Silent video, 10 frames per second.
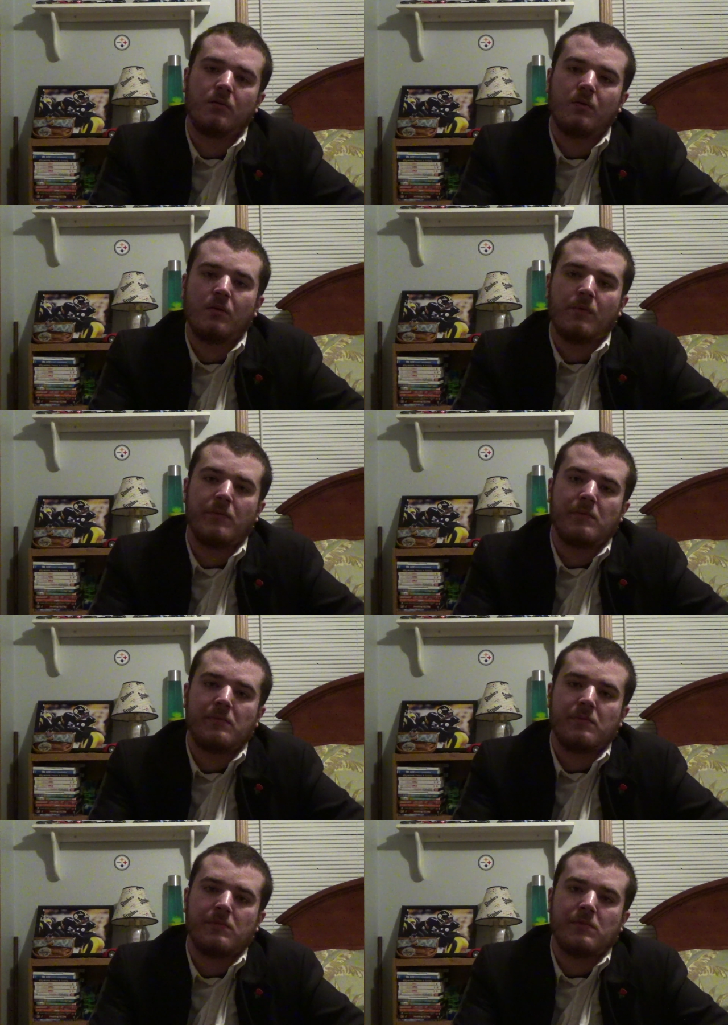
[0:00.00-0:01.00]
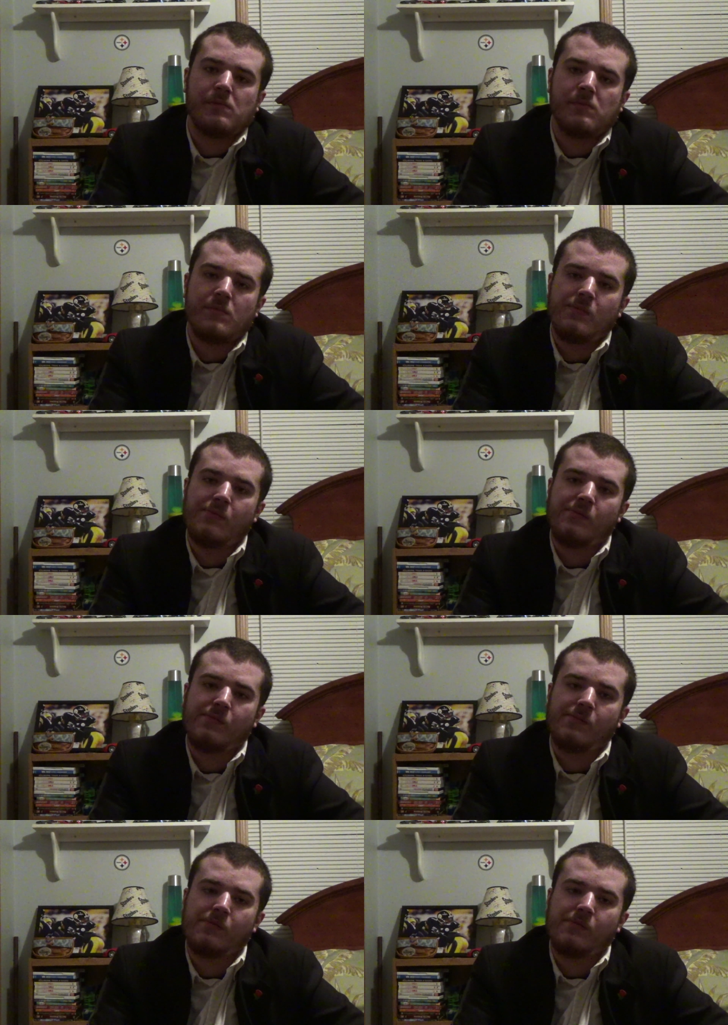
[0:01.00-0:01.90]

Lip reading: No one is speaking in this clip.